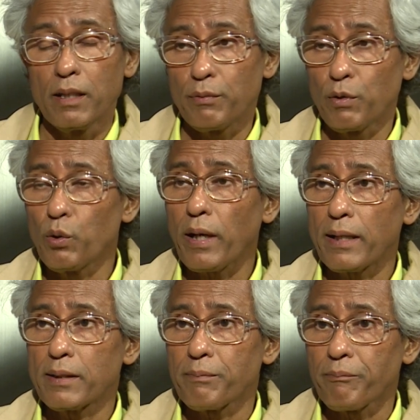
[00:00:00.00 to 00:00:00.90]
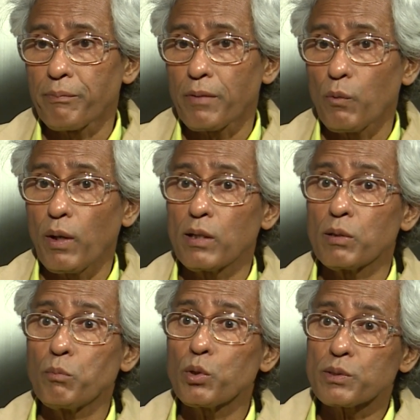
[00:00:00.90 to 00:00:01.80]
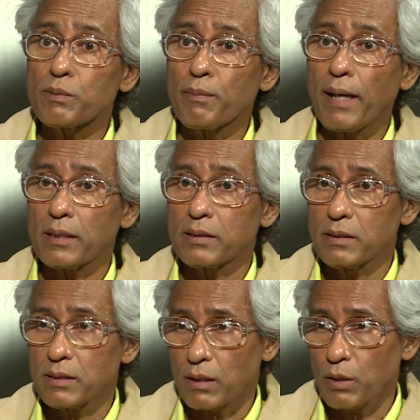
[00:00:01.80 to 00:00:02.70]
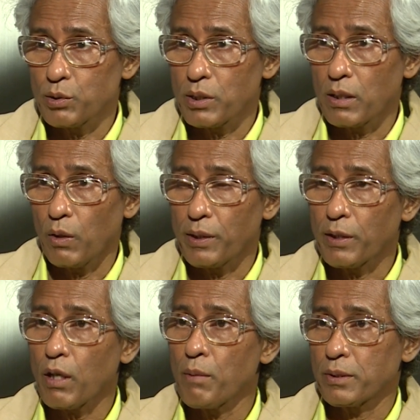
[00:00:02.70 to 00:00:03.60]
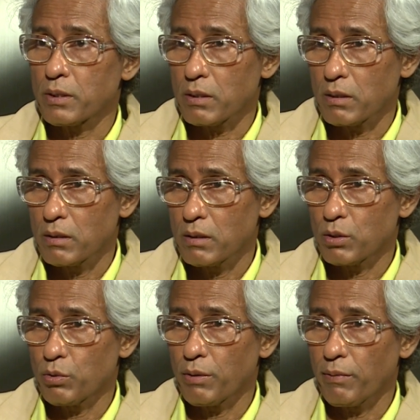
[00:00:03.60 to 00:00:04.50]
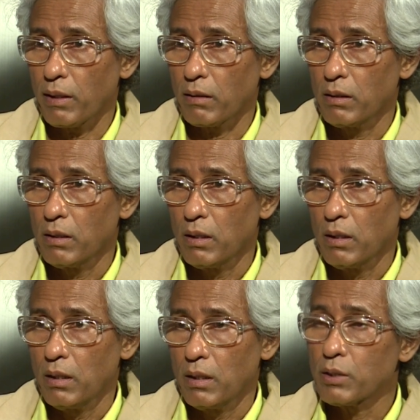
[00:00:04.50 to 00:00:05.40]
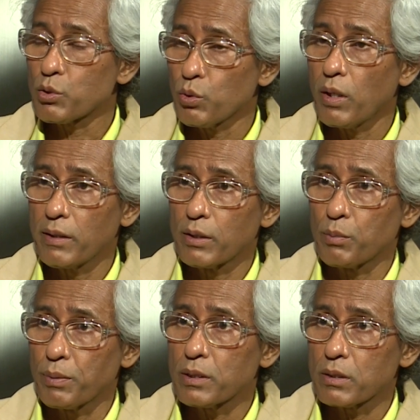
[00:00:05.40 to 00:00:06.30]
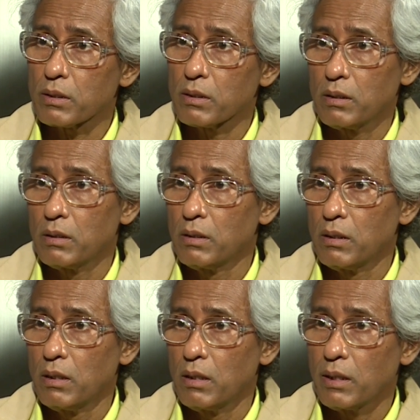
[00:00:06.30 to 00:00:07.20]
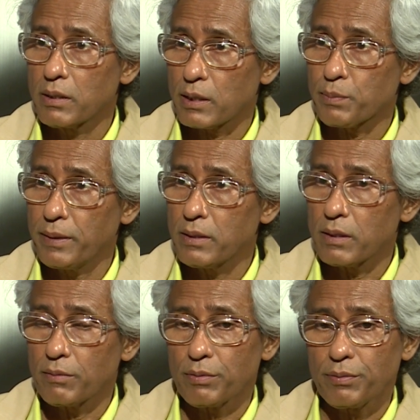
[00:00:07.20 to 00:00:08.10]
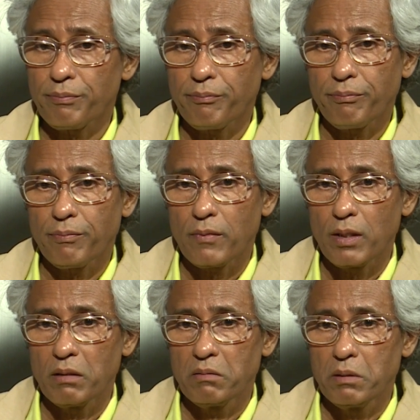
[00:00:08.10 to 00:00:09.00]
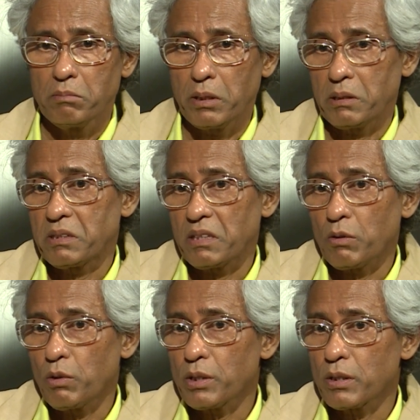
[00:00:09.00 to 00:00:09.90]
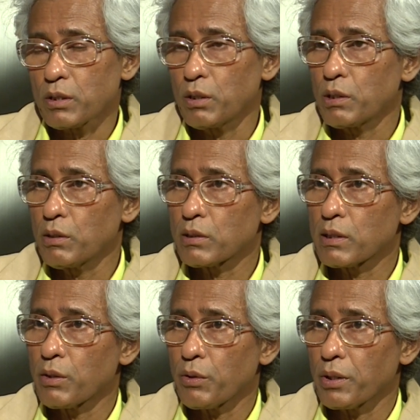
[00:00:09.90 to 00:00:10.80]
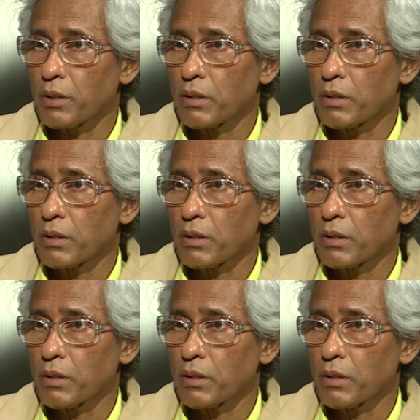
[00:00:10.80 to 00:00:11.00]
If you look at, while most of the magazines are closing down, Economist is doing well. It's 200 rupees. It's expensive, but its circulation is continuously growing.